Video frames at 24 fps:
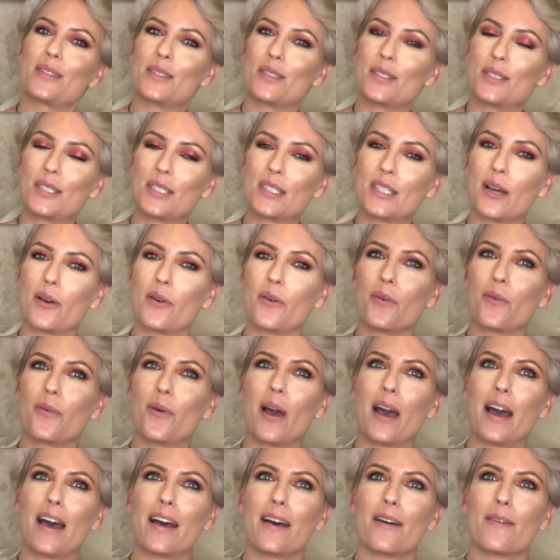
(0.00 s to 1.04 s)
So
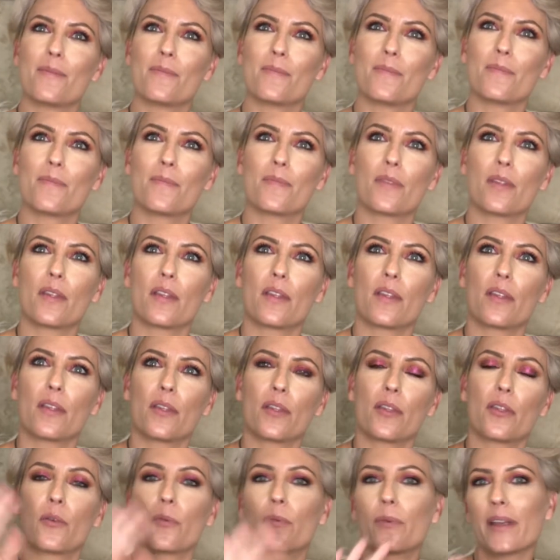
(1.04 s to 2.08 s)
um,
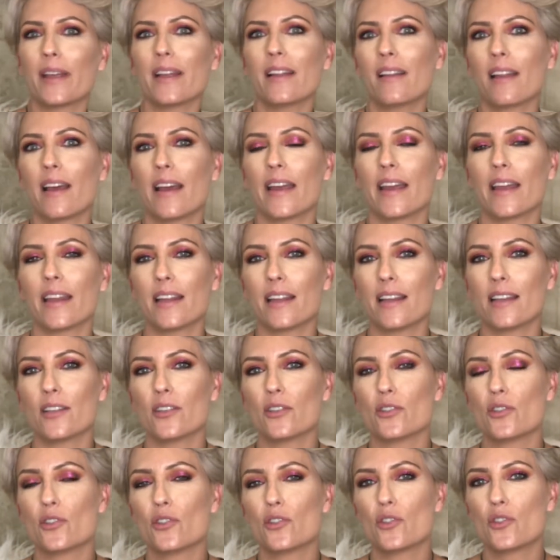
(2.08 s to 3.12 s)
the ring light
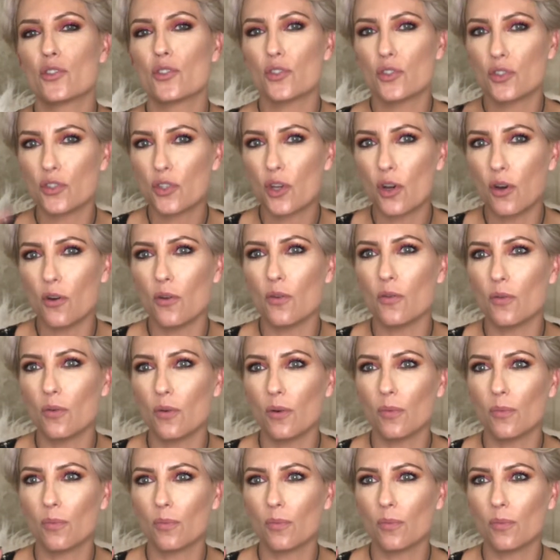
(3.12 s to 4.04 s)
is so